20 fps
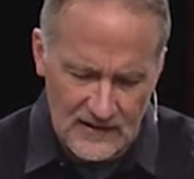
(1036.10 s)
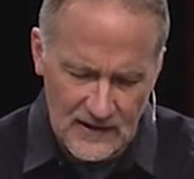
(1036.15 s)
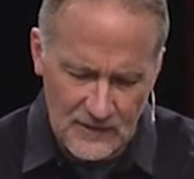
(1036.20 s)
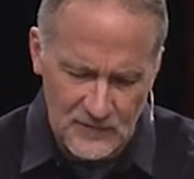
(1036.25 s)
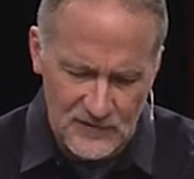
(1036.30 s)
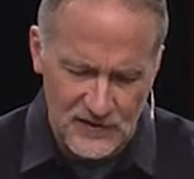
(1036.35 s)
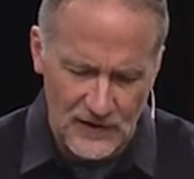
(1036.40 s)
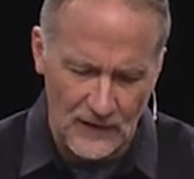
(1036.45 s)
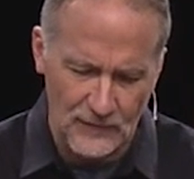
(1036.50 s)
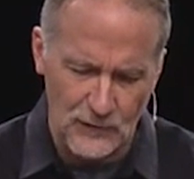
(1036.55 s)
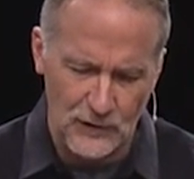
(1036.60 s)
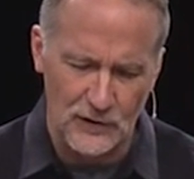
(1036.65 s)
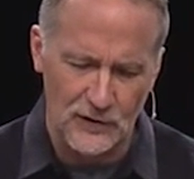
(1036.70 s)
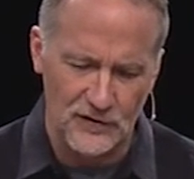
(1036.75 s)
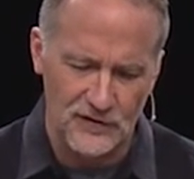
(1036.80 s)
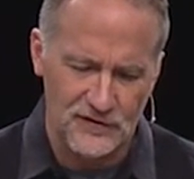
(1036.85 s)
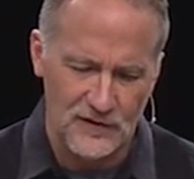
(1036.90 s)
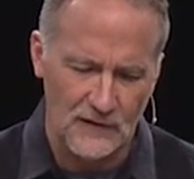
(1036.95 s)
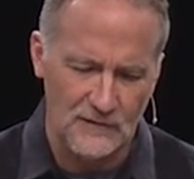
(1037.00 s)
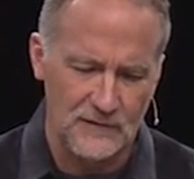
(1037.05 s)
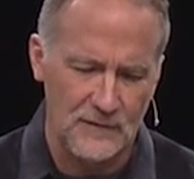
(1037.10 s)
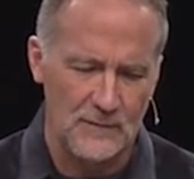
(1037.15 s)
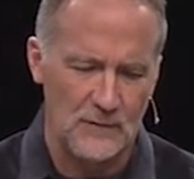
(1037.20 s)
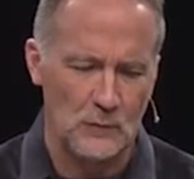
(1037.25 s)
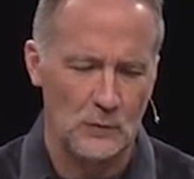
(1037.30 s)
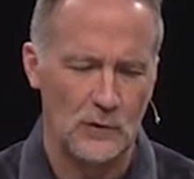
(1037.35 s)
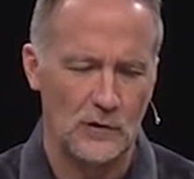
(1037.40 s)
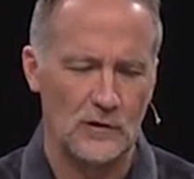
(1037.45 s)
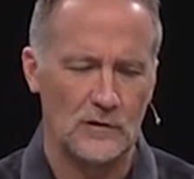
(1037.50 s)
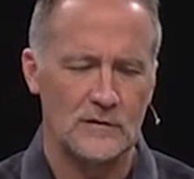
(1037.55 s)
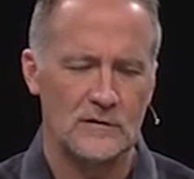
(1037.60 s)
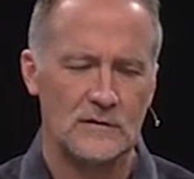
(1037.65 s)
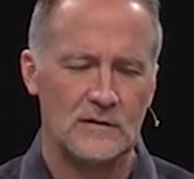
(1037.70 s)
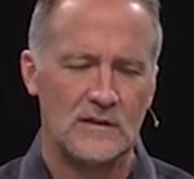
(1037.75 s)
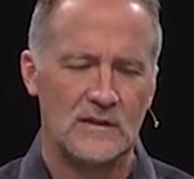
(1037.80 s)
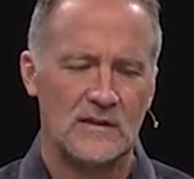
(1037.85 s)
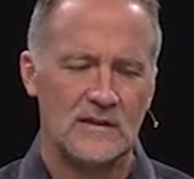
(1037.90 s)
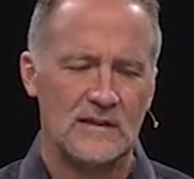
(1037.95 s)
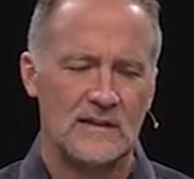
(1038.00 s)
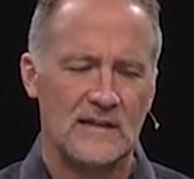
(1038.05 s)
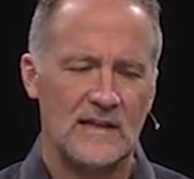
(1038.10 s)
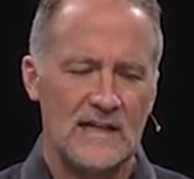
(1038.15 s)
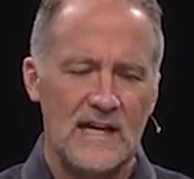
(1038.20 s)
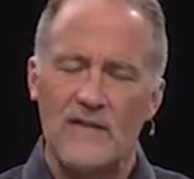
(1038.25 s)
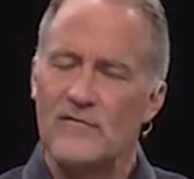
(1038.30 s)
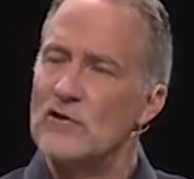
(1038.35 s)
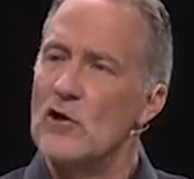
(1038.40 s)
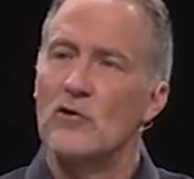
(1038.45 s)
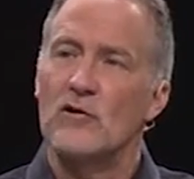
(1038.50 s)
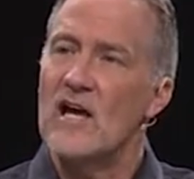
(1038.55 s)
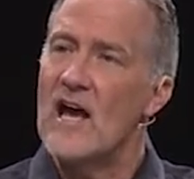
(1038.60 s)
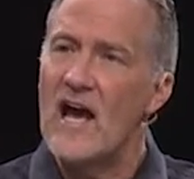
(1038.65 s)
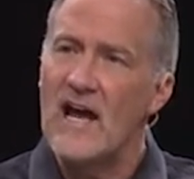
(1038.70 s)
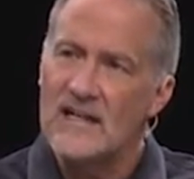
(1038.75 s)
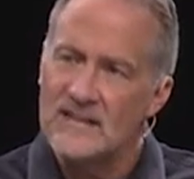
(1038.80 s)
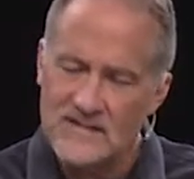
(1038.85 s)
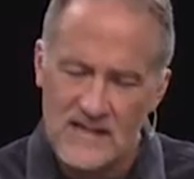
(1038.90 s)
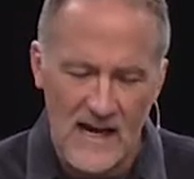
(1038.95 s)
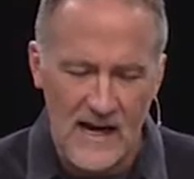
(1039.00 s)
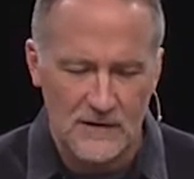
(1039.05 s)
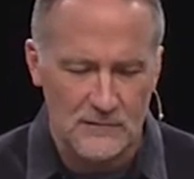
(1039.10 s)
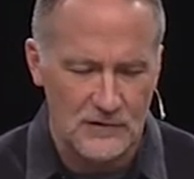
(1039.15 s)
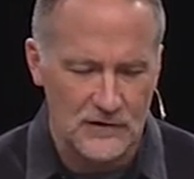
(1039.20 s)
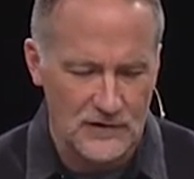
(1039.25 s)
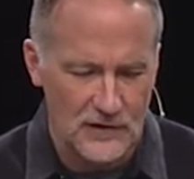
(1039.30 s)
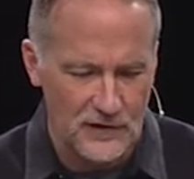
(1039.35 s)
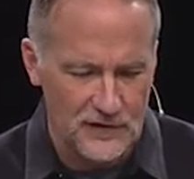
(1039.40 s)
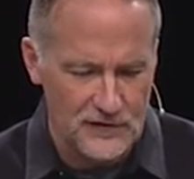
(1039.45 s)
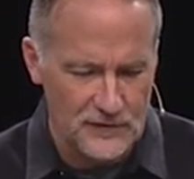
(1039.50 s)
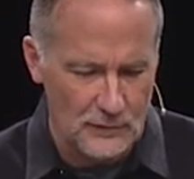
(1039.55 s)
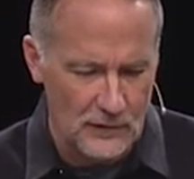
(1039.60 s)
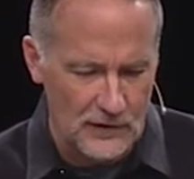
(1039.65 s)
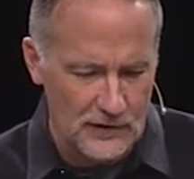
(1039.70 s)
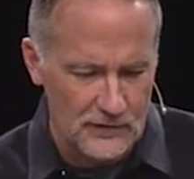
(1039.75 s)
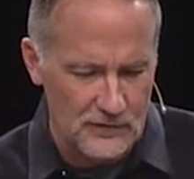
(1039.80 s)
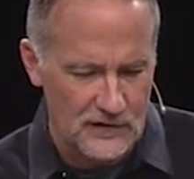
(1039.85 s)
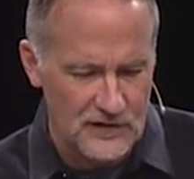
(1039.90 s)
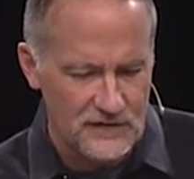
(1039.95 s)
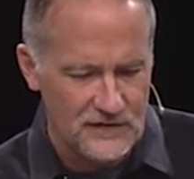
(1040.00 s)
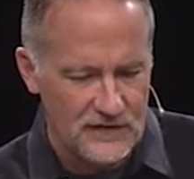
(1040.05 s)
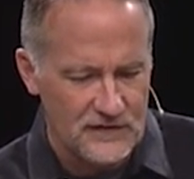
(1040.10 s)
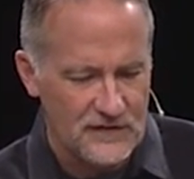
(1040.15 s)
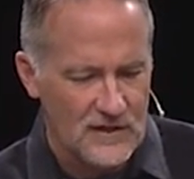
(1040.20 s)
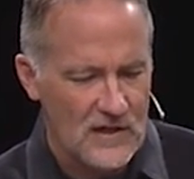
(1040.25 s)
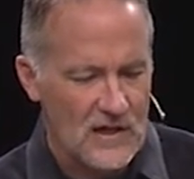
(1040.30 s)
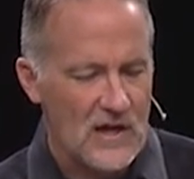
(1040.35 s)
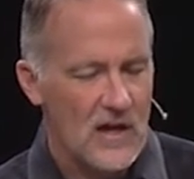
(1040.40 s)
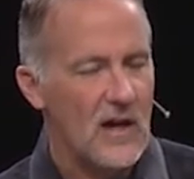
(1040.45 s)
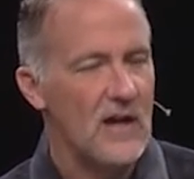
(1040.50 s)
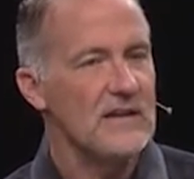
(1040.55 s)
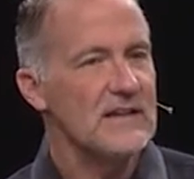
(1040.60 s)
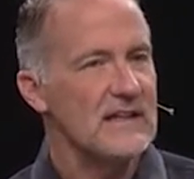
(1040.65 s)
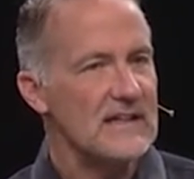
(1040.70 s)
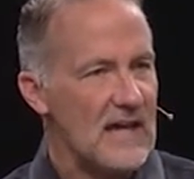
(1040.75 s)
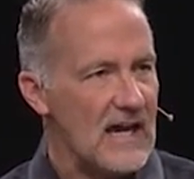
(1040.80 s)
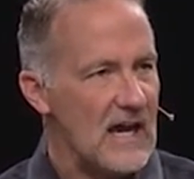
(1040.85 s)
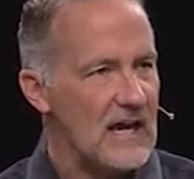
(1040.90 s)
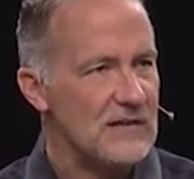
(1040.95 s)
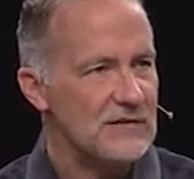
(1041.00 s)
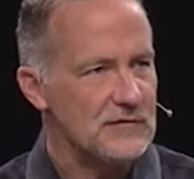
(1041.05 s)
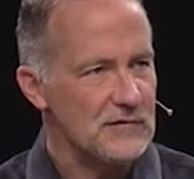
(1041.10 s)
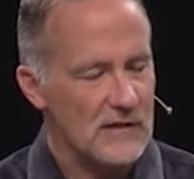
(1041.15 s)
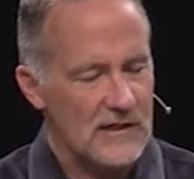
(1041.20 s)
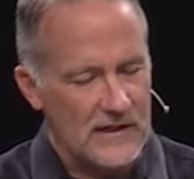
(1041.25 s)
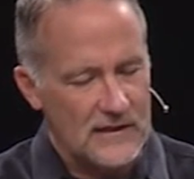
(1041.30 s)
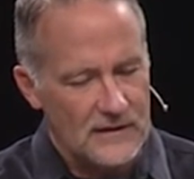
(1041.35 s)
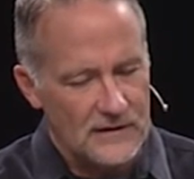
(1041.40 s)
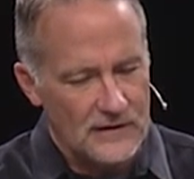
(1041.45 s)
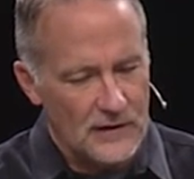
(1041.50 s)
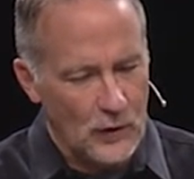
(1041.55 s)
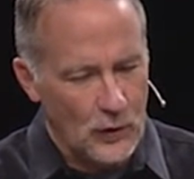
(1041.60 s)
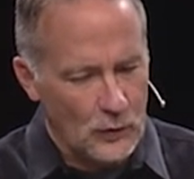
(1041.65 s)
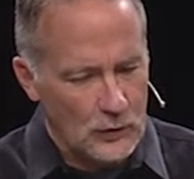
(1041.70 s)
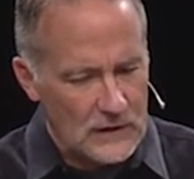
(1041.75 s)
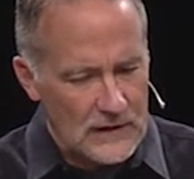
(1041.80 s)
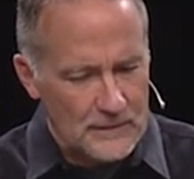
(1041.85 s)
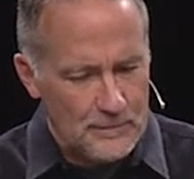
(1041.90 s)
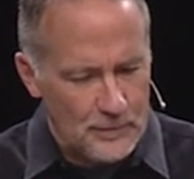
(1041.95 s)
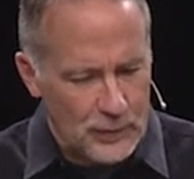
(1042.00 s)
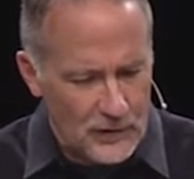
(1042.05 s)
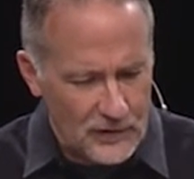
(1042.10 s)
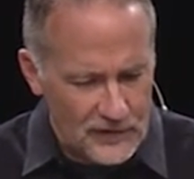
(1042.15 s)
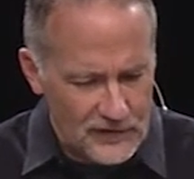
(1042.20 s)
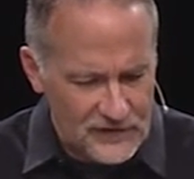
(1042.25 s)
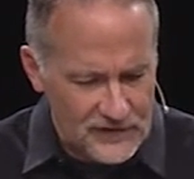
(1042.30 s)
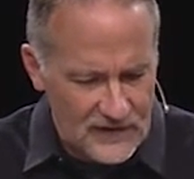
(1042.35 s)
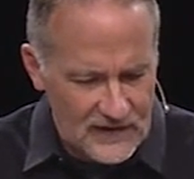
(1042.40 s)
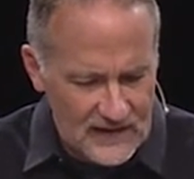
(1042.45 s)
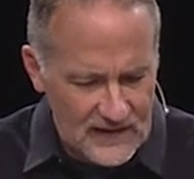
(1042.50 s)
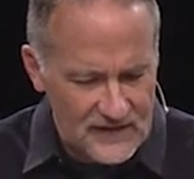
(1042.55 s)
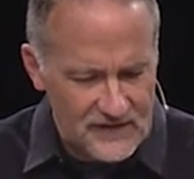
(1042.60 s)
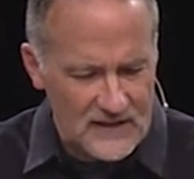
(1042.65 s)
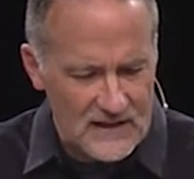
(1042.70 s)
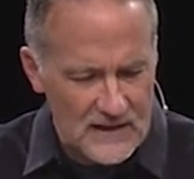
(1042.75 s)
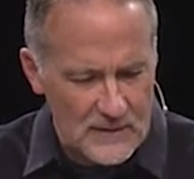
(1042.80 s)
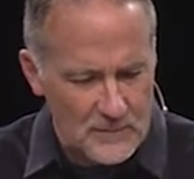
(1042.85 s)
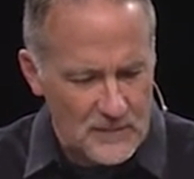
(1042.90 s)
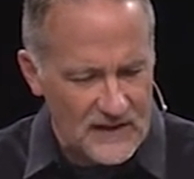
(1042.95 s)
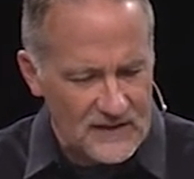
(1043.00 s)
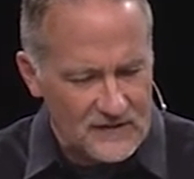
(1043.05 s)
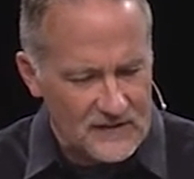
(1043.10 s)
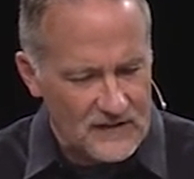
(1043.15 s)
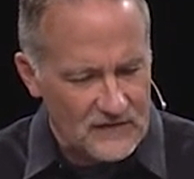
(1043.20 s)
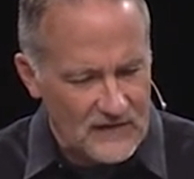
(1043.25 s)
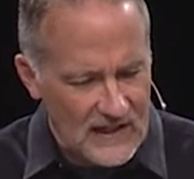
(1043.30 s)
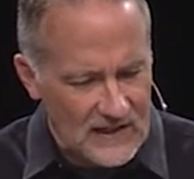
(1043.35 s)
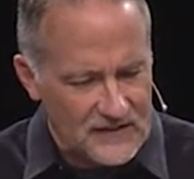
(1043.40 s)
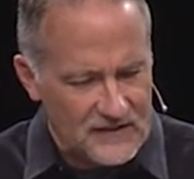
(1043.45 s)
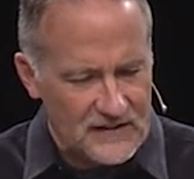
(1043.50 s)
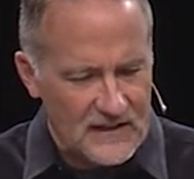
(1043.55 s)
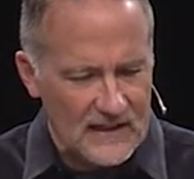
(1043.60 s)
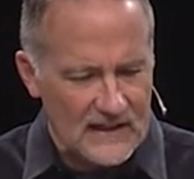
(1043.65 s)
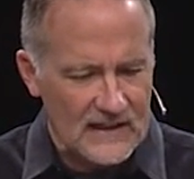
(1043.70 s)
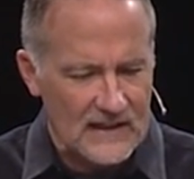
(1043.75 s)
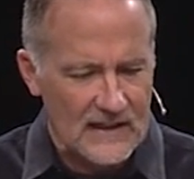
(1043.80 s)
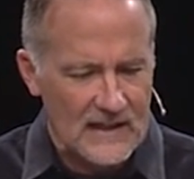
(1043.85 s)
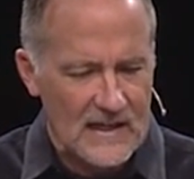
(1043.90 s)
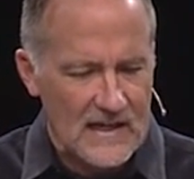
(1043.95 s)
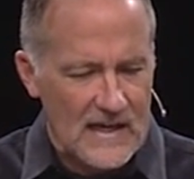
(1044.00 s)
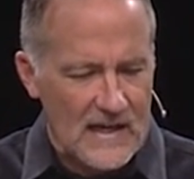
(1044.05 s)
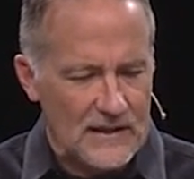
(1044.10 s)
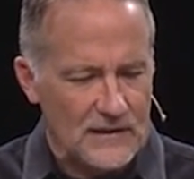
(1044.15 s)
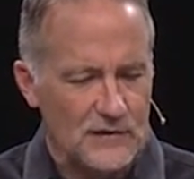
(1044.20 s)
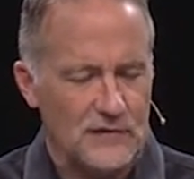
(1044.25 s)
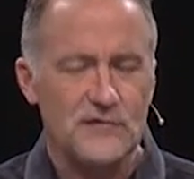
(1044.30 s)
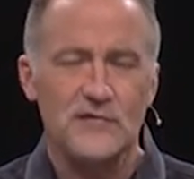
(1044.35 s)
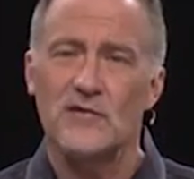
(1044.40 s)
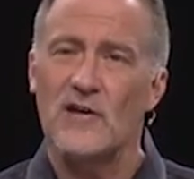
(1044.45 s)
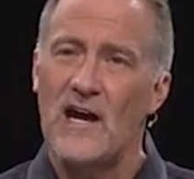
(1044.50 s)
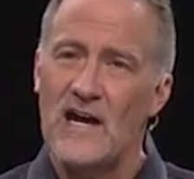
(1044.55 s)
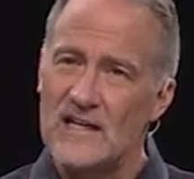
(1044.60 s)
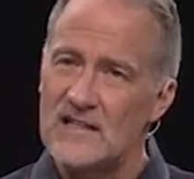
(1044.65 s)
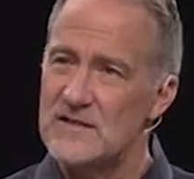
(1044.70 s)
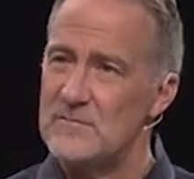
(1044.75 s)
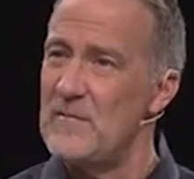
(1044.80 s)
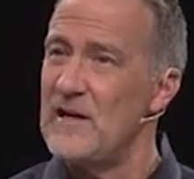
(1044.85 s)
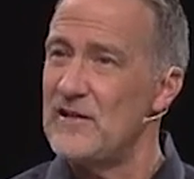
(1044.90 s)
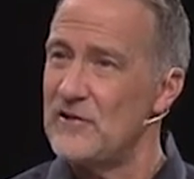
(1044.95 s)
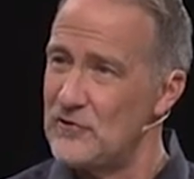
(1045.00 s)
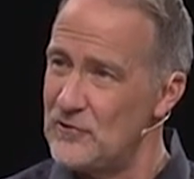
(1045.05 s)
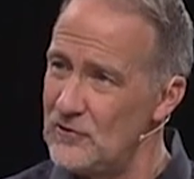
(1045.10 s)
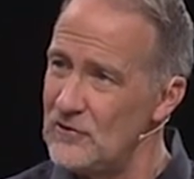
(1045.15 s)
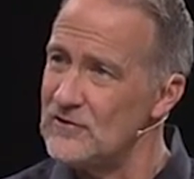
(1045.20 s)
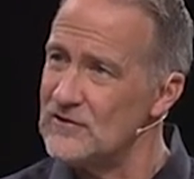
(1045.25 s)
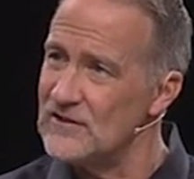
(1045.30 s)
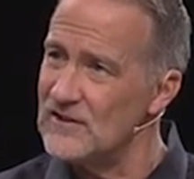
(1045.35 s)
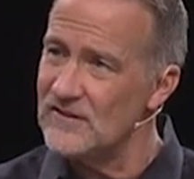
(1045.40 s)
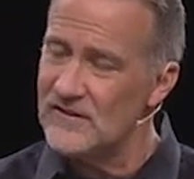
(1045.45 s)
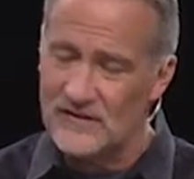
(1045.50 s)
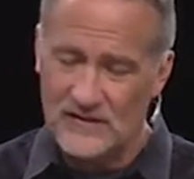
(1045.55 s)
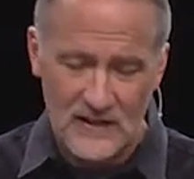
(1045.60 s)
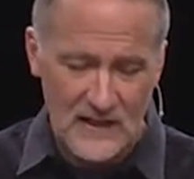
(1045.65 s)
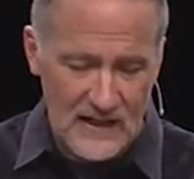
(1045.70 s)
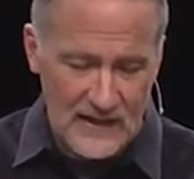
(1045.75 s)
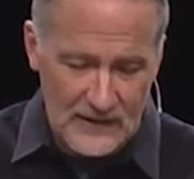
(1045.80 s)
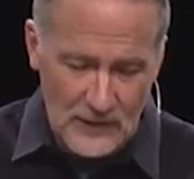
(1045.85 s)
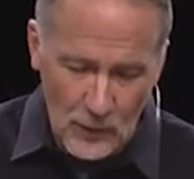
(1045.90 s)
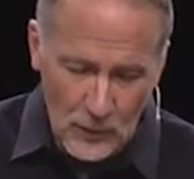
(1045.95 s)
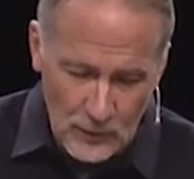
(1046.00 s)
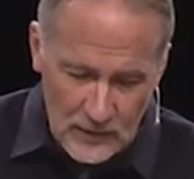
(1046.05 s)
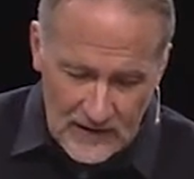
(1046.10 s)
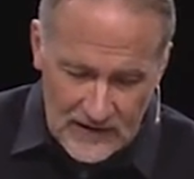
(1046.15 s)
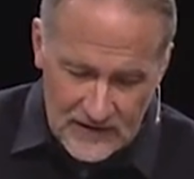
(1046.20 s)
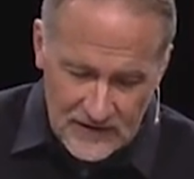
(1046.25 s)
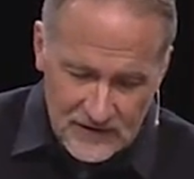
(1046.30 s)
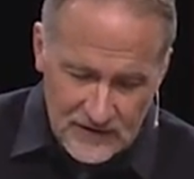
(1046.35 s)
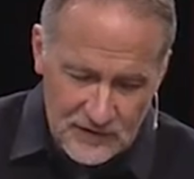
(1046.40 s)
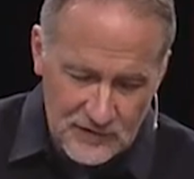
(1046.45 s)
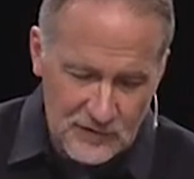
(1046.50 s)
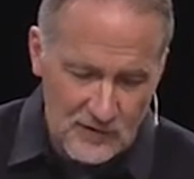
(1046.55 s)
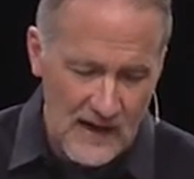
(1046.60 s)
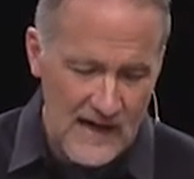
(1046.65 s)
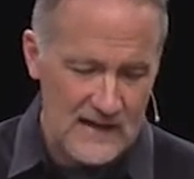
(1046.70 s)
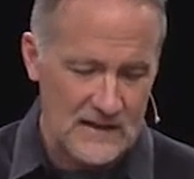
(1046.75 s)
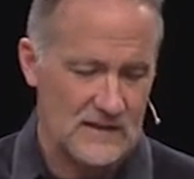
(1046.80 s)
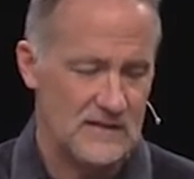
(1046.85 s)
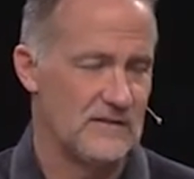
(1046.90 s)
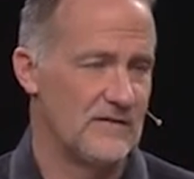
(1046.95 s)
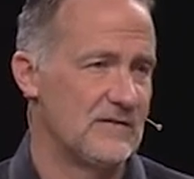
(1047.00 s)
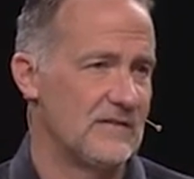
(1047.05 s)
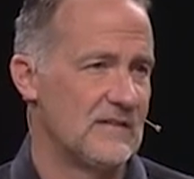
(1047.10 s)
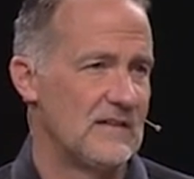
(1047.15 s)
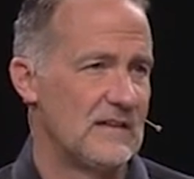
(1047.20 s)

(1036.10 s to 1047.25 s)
himself or herself from the world and have no contact with those who aren't Christians. On the contrary, the holy person is in the midst of that setting and they're trying to make goodness and holiness attractive.